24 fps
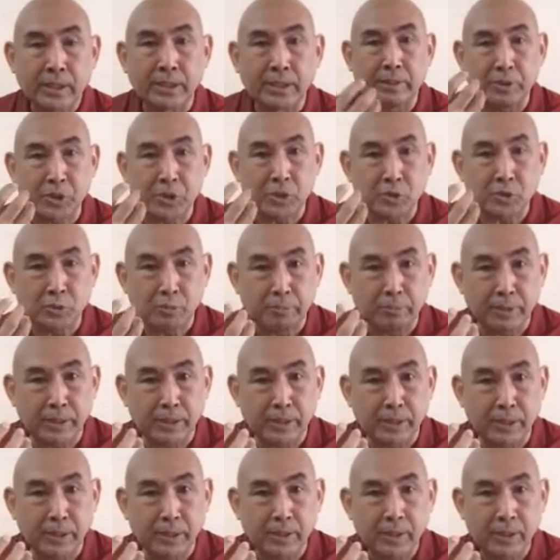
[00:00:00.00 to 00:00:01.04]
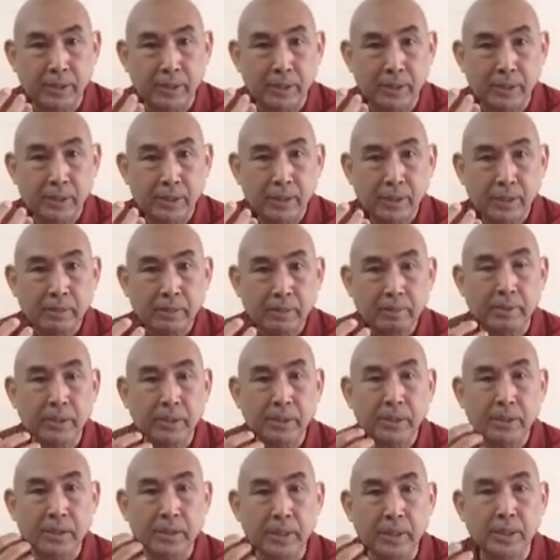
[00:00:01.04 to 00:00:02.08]
is appear to me,
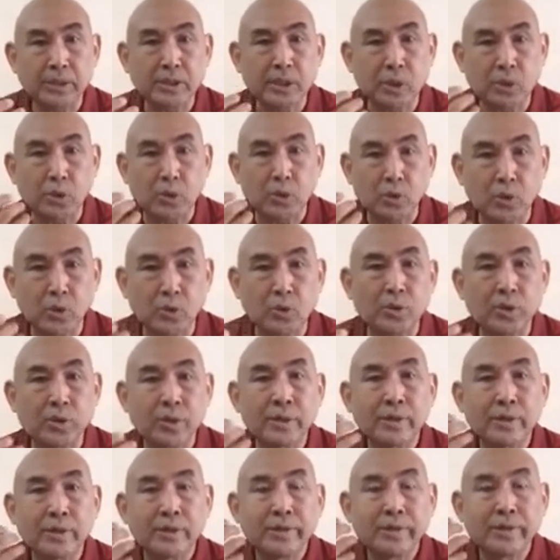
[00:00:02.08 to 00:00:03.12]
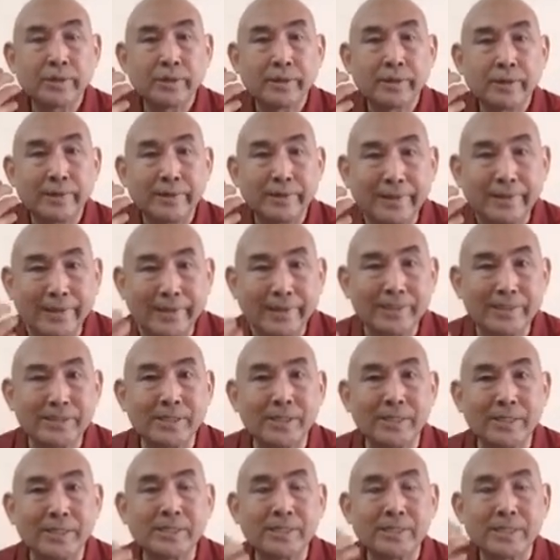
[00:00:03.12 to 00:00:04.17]
but things are not
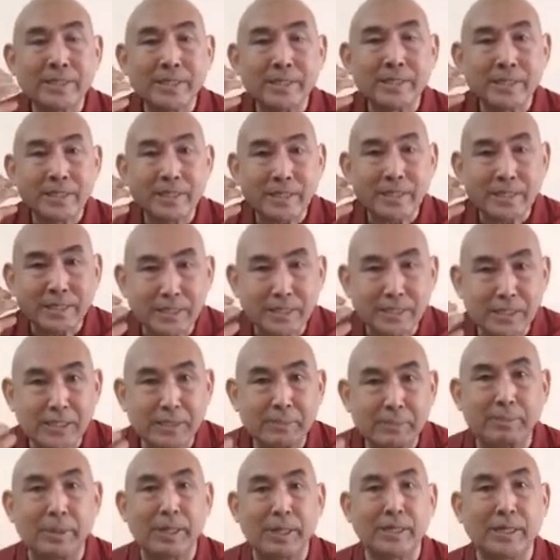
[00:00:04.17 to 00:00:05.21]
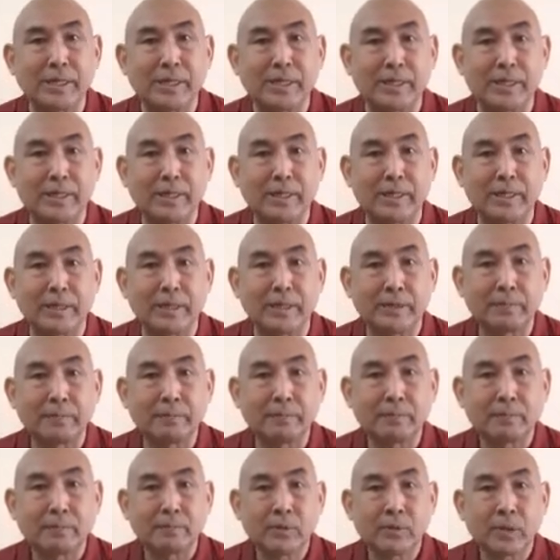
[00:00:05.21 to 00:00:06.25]
exist independently.
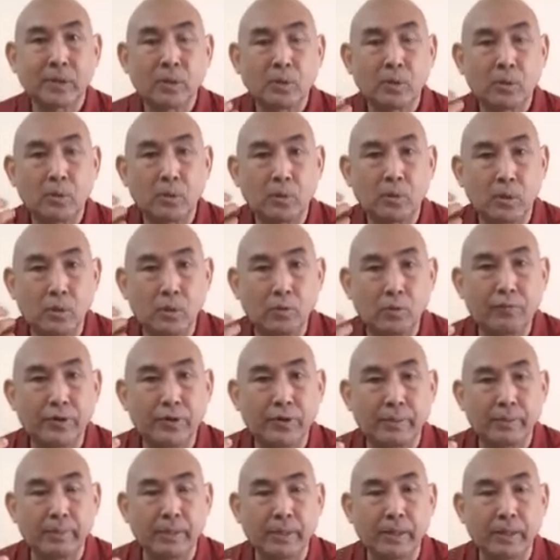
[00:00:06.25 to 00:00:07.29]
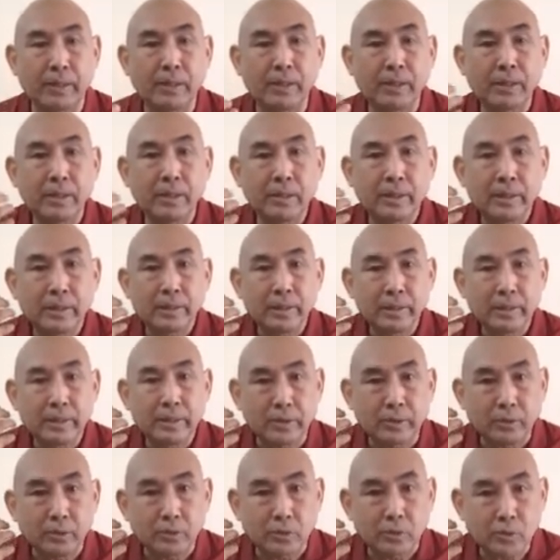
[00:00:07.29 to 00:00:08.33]
All phenomena,
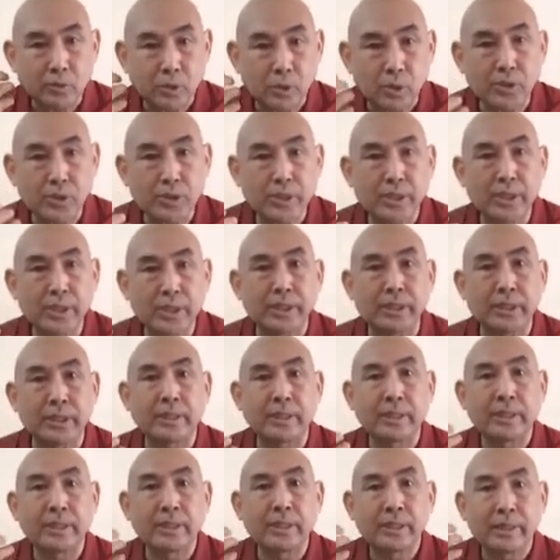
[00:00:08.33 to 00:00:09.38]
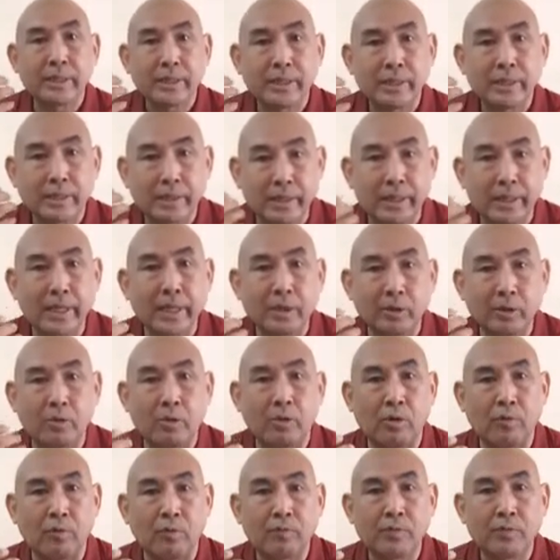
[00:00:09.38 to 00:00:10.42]
you know, totally lack
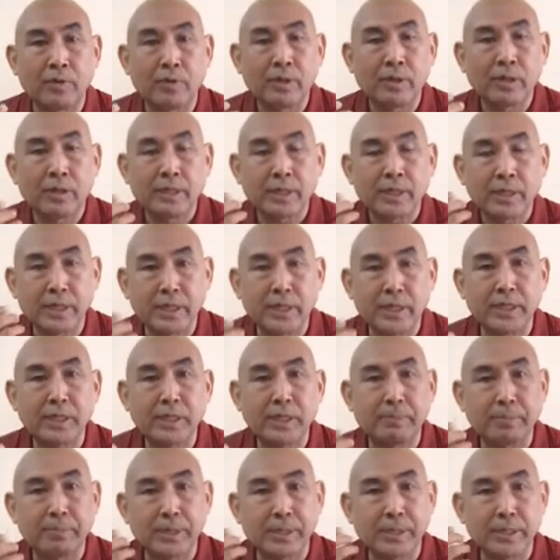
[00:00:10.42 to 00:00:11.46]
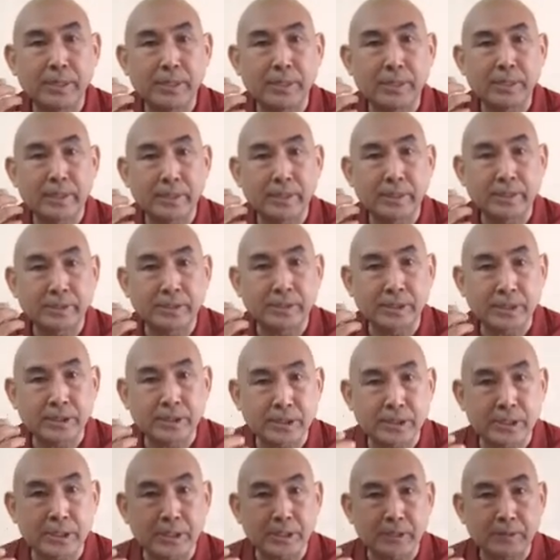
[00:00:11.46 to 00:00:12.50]
of independent
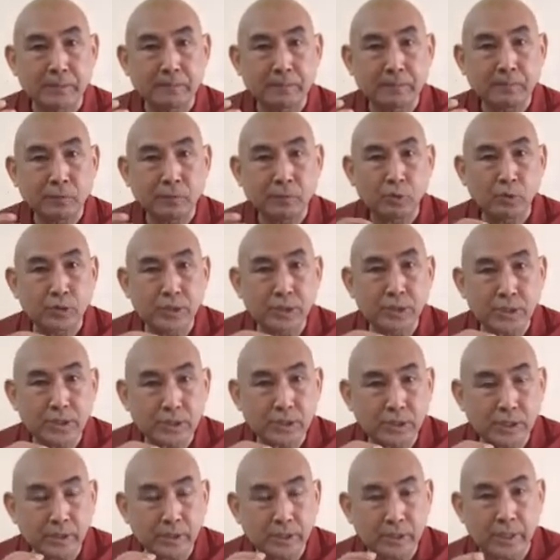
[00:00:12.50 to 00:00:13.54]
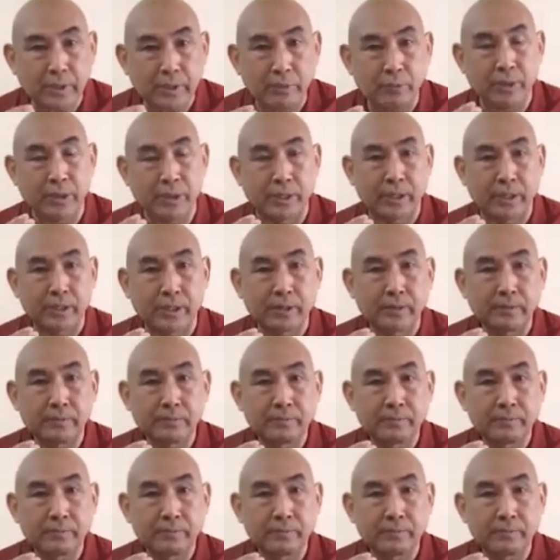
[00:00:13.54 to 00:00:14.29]
existence. You just think that way.